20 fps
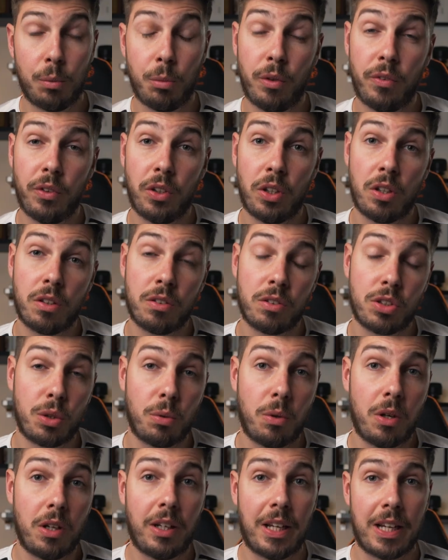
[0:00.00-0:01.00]
Moving on to
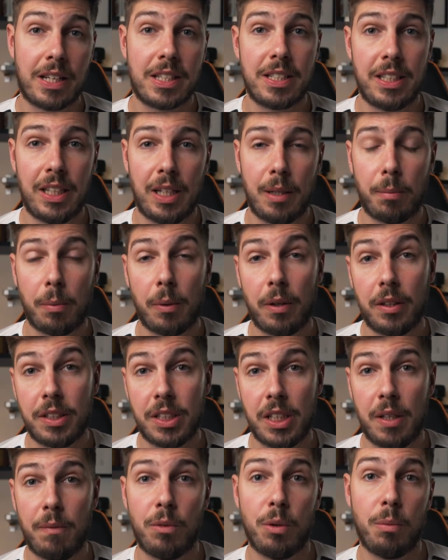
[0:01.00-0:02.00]
our last tip,
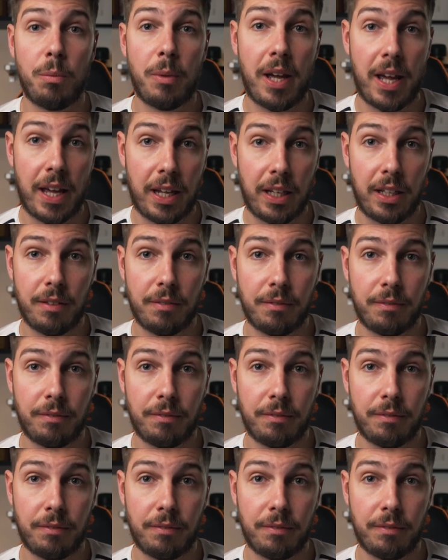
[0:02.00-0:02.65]
tip number 8.